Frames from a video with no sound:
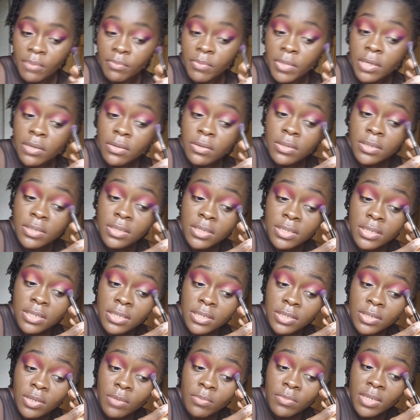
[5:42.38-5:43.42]
Because
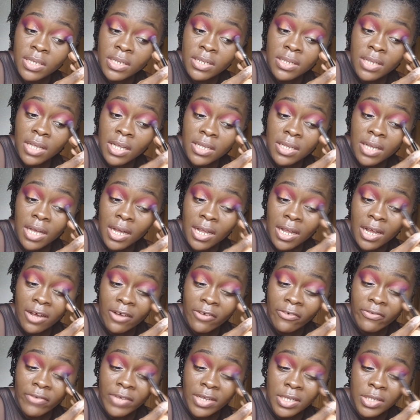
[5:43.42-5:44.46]
this is something that can
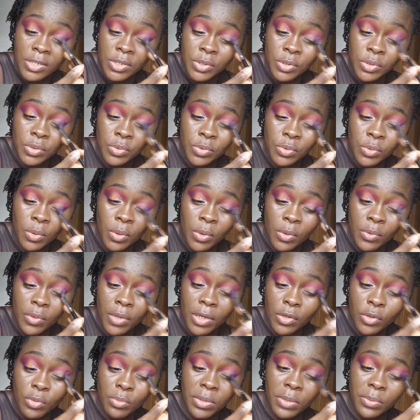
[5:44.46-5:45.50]
affect you. You
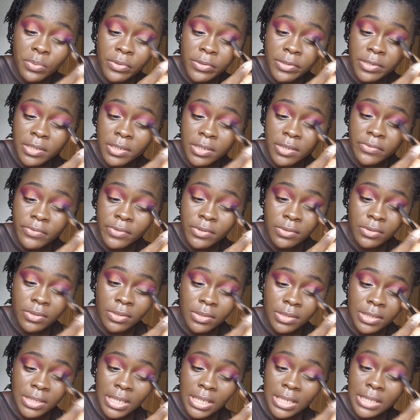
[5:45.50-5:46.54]
are no more productive to the
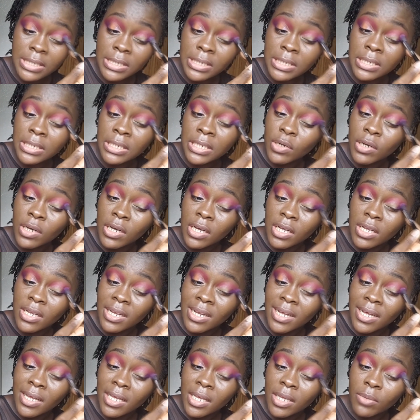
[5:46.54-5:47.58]
society. You are
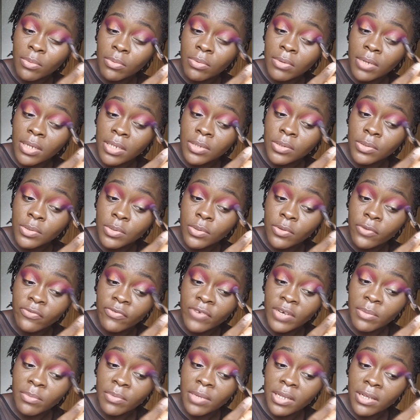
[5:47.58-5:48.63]
like a bullet to your
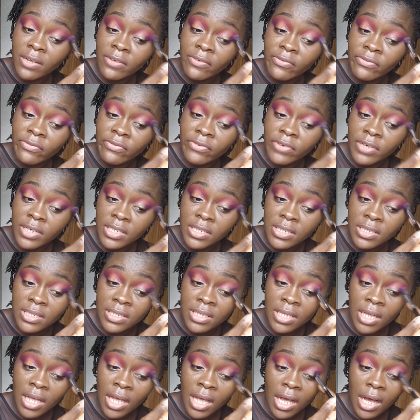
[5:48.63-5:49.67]
family and
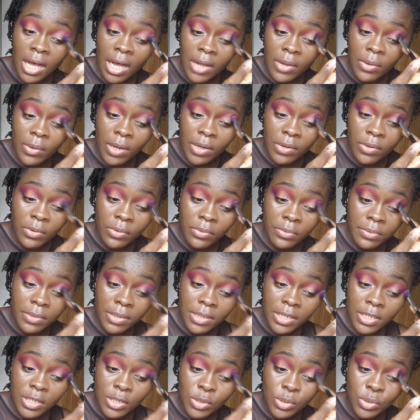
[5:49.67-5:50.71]
friends, and you cannot
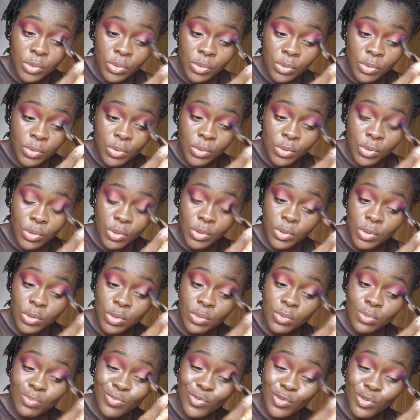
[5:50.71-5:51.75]
really do,
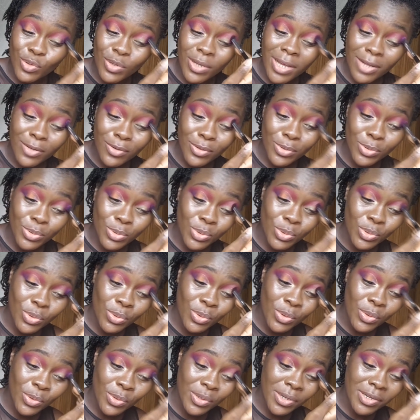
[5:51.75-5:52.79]
you
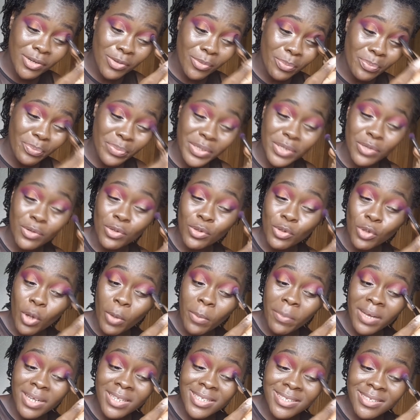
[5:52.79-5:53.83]
cannot be your
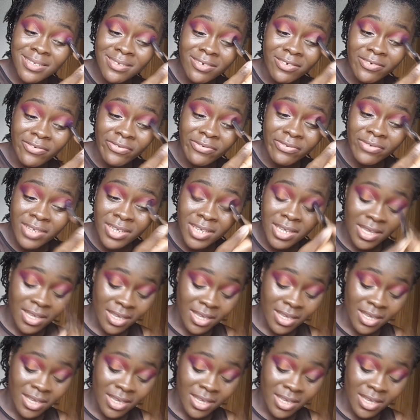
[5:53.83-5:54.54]
normal self,